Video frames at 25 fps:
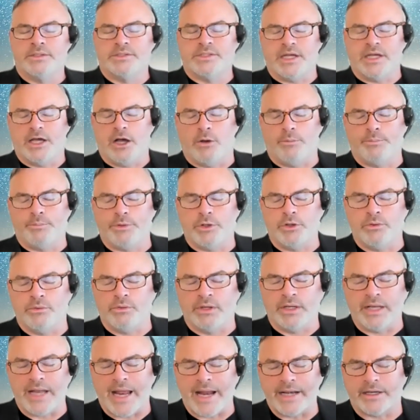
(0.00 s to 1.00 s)
to help you
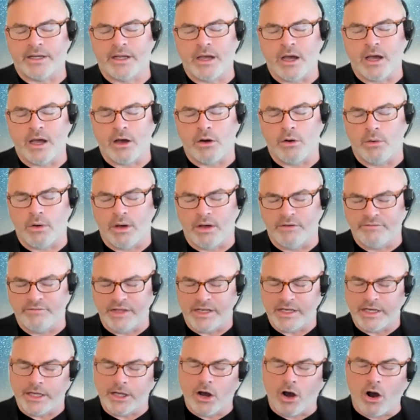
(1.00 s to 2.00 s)
let go of
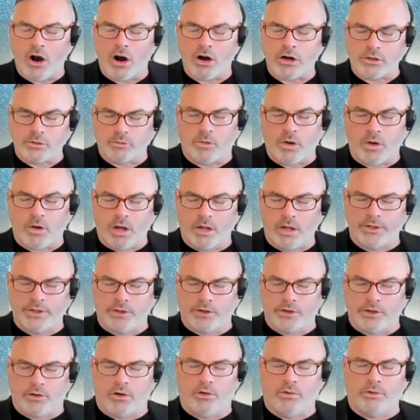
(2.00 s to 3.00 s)
any heart wall that
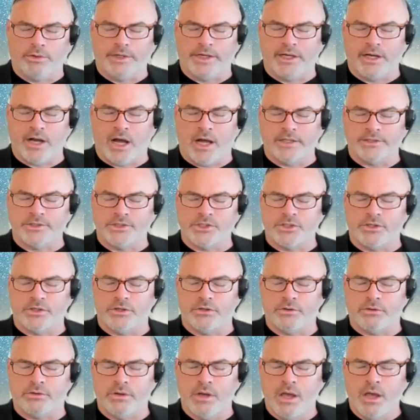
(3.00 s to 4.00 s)
you're holding on
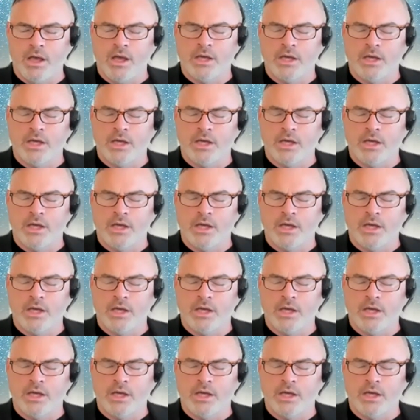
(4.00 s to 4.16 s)
to